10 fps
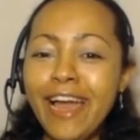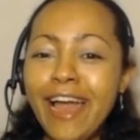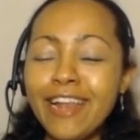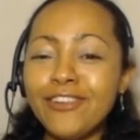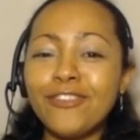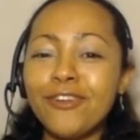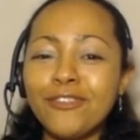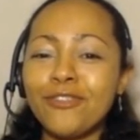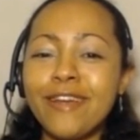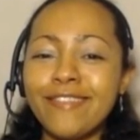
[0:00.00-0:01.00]
and she's all
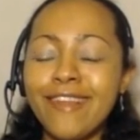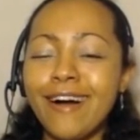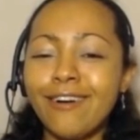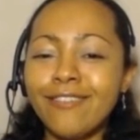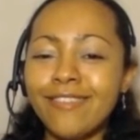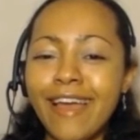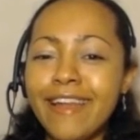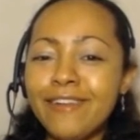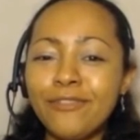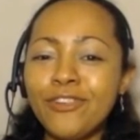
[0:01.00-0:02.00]
stressed out, and